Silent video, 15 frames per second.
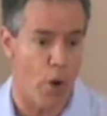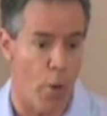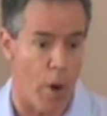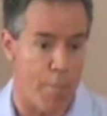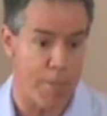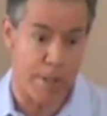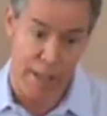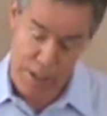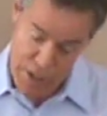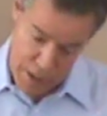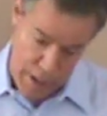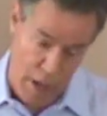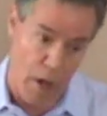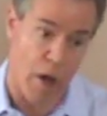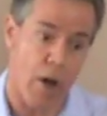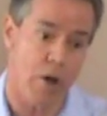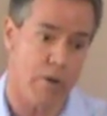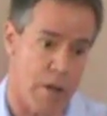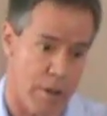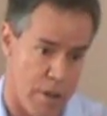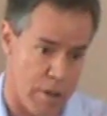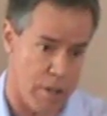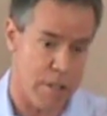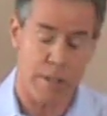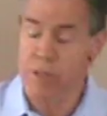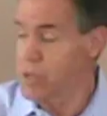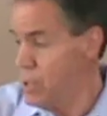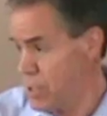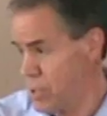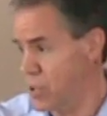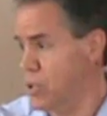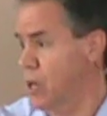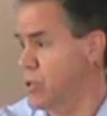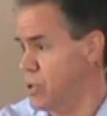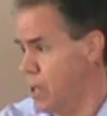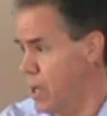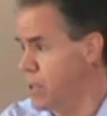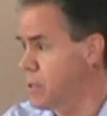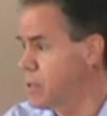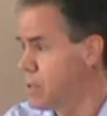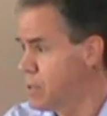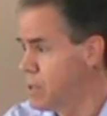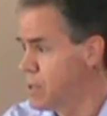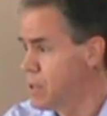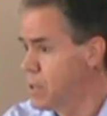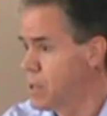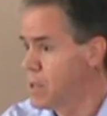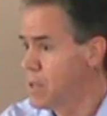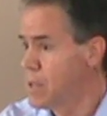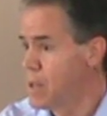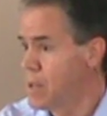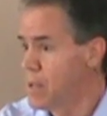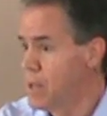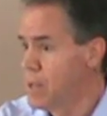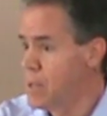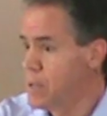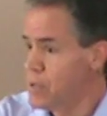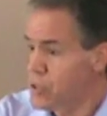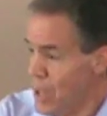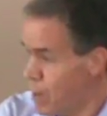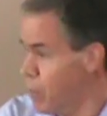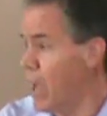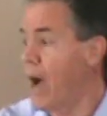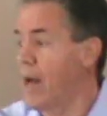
show up and they say, no, no, no, this is this is our son. Same